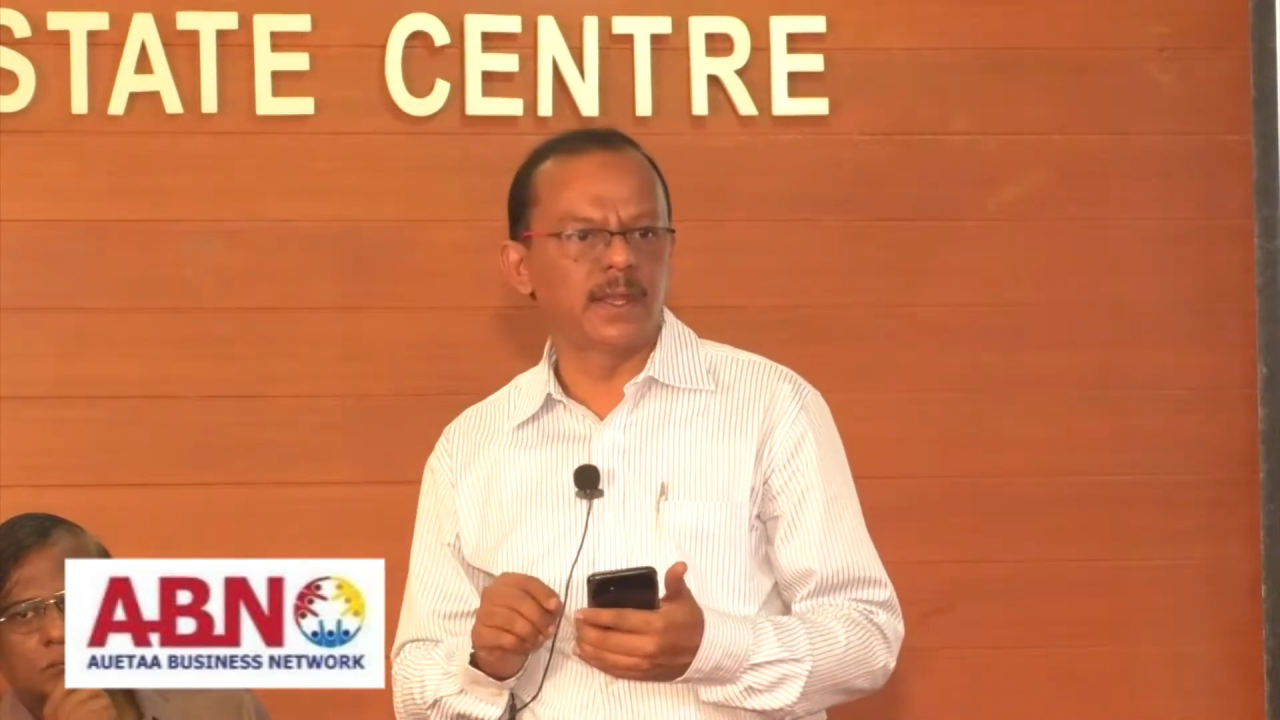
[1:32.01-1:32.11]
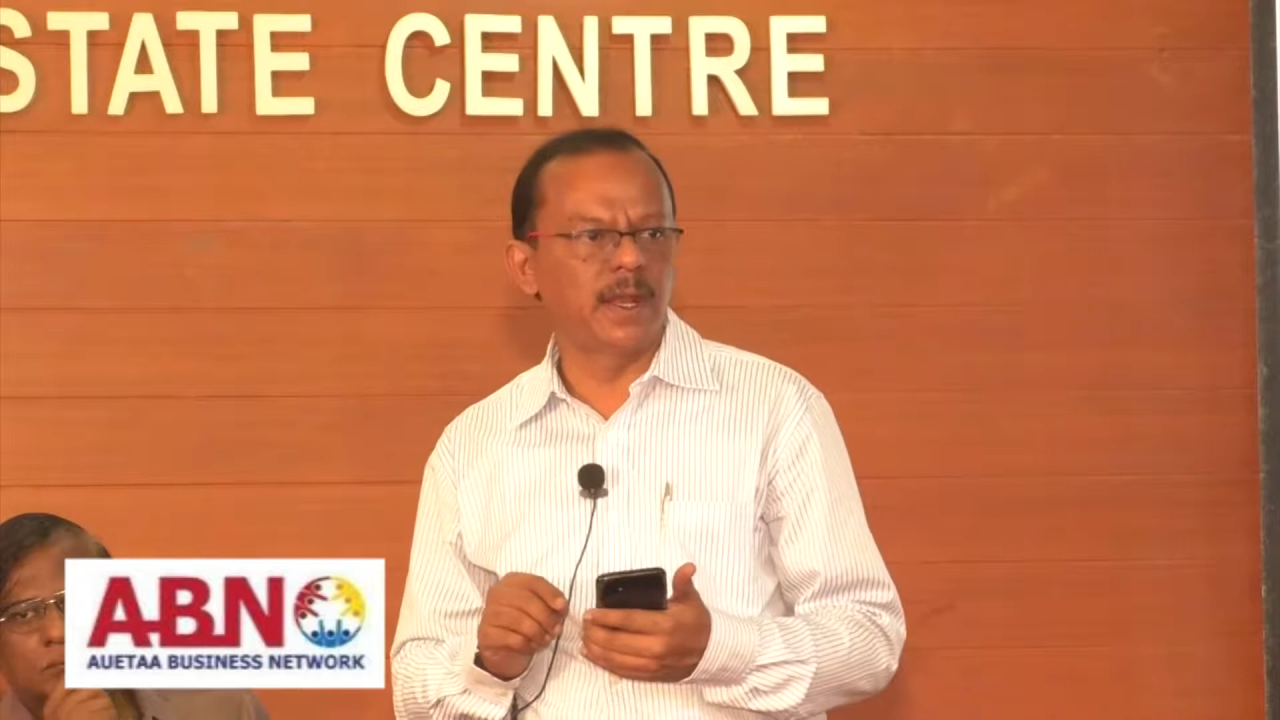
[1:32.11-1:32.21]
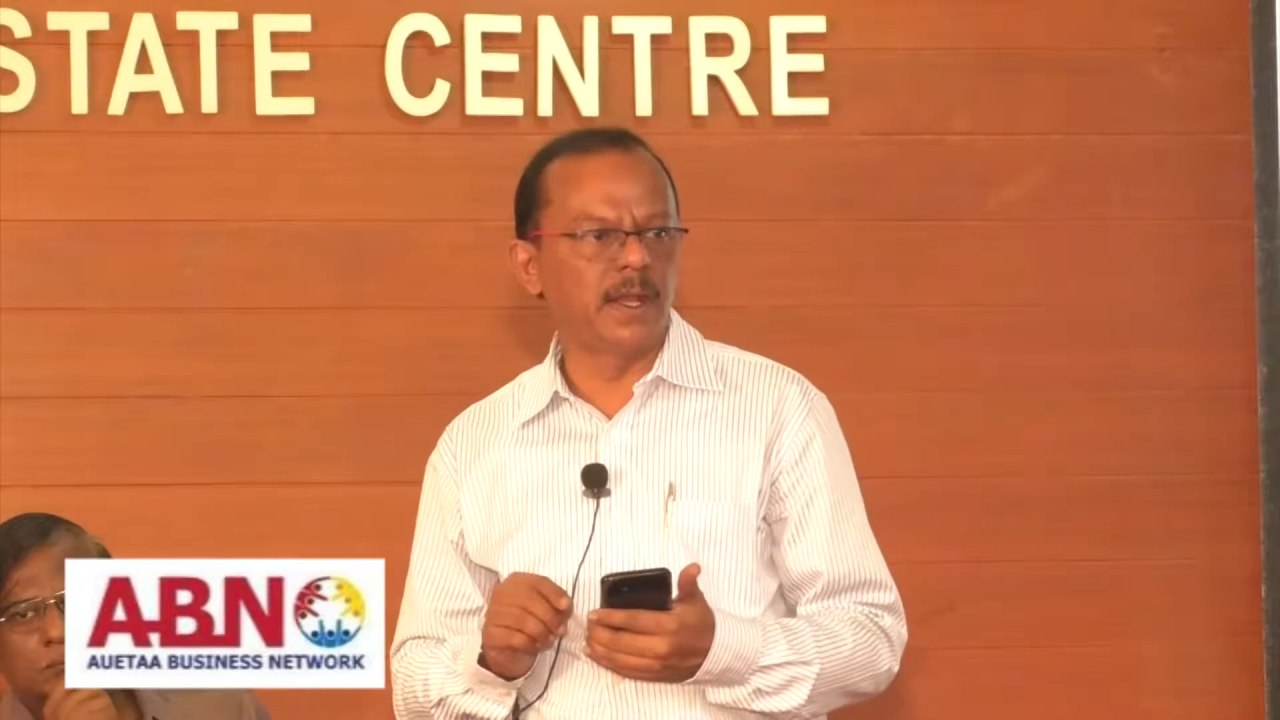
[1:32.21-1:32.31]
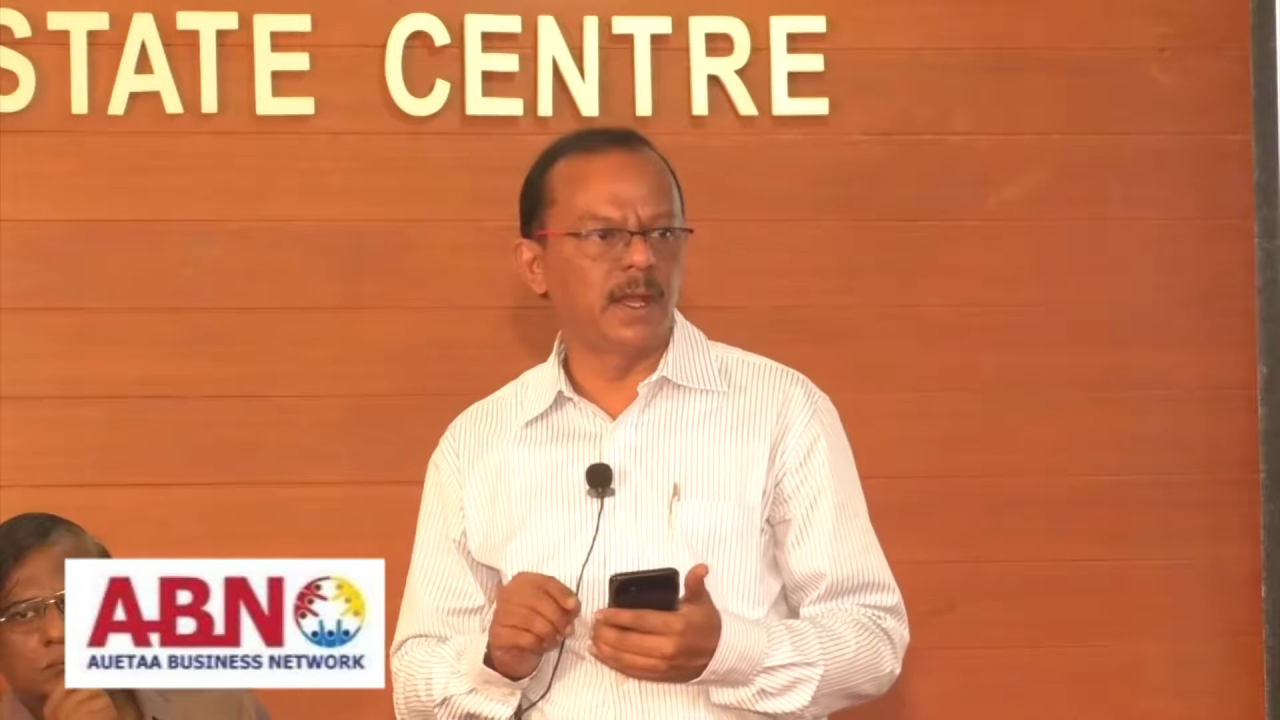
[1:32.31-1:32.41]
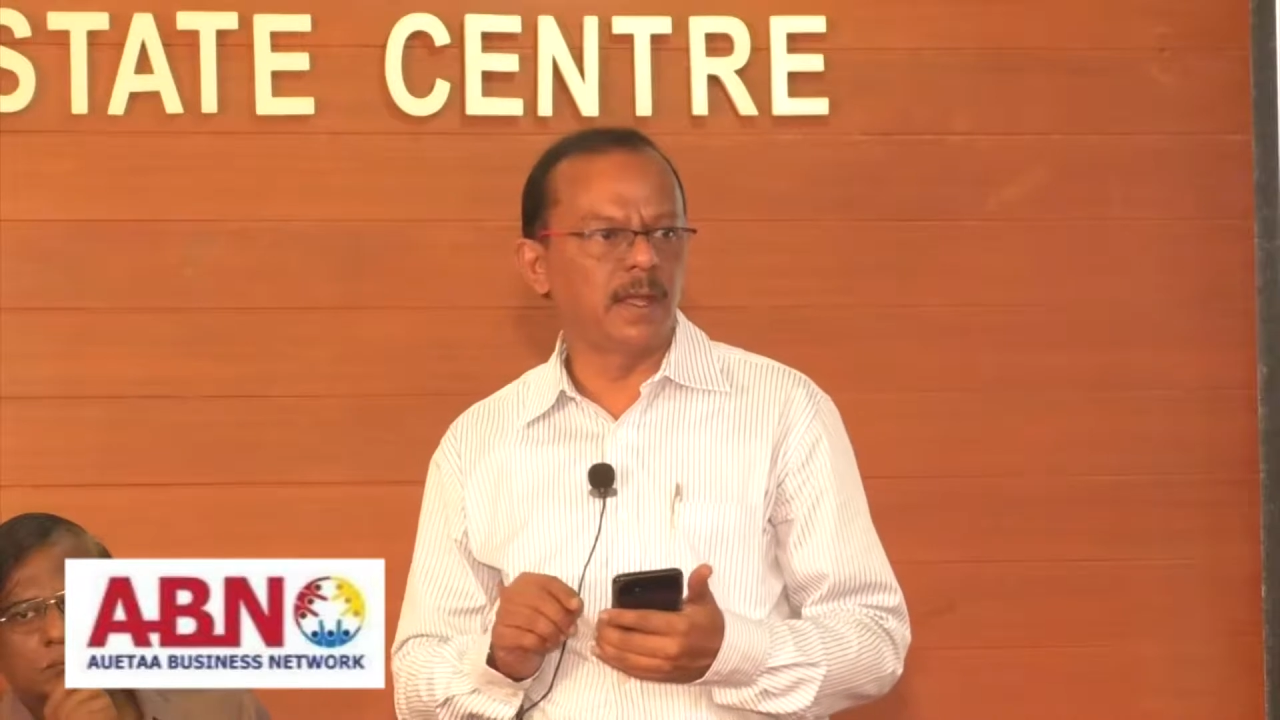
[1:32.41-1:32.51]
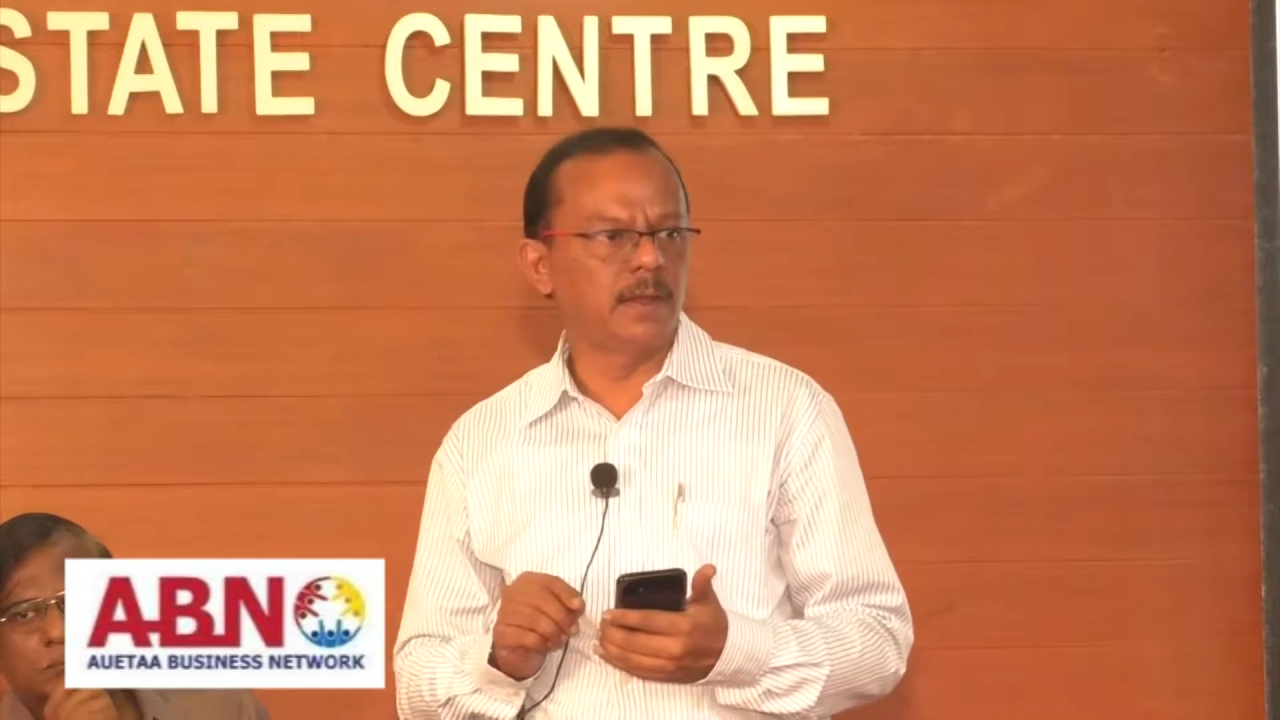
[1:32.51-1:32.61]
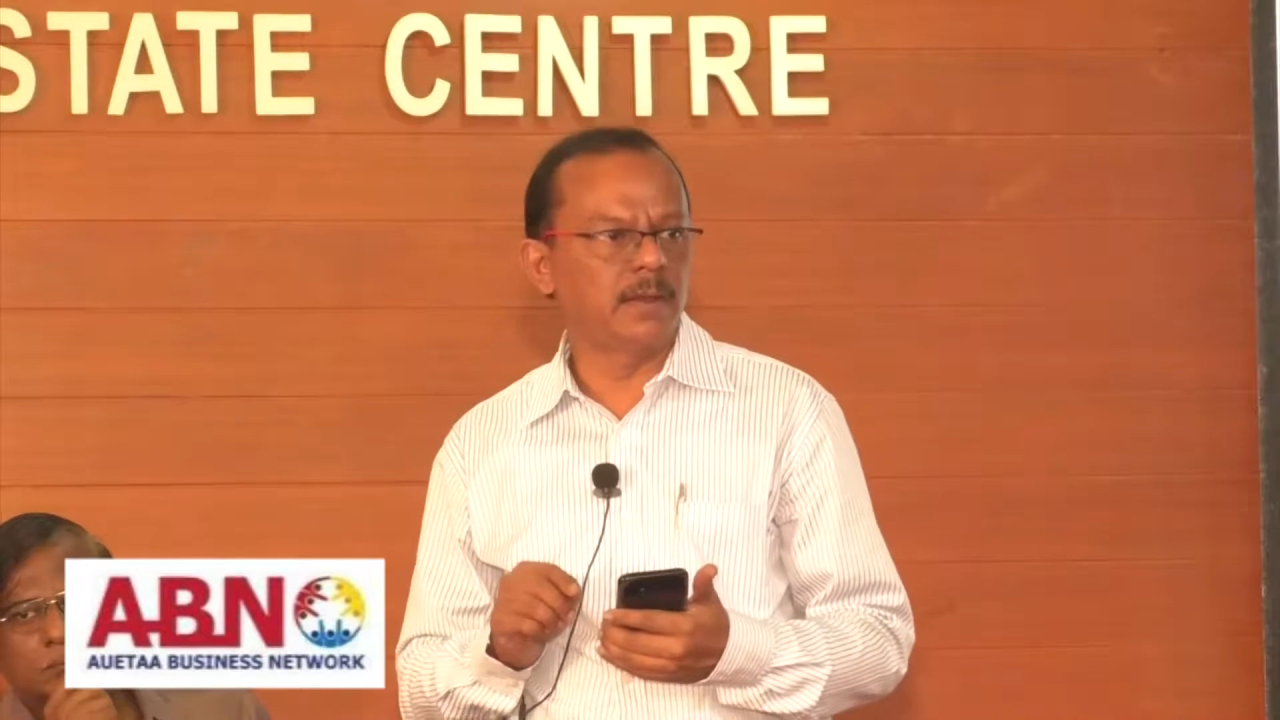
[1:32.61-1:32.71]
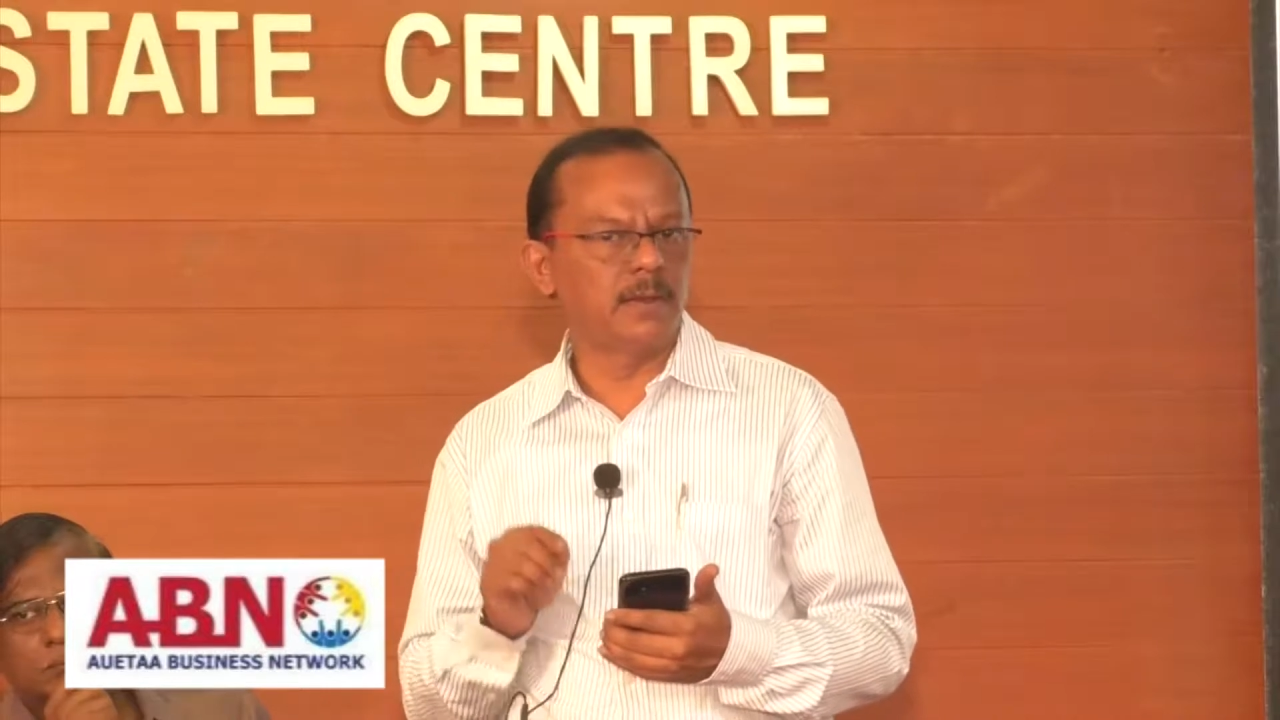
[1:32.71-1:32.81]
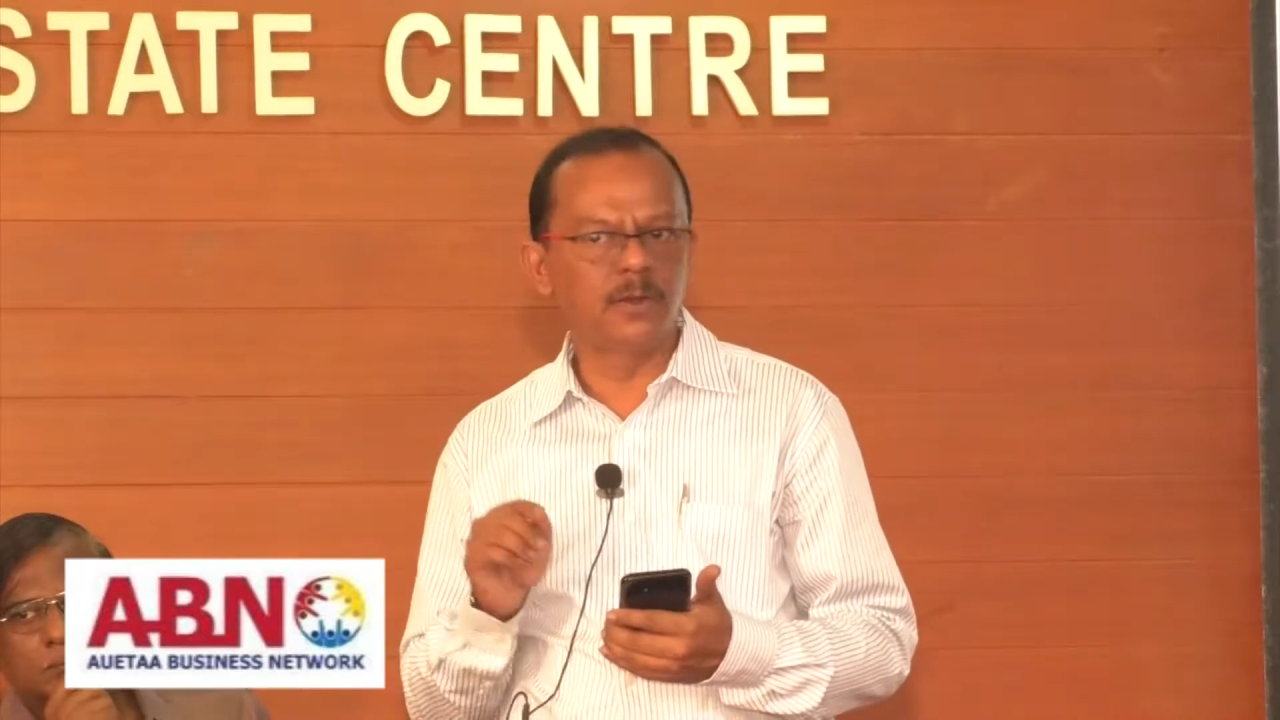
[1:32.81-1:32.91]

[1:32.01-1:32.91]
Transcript: data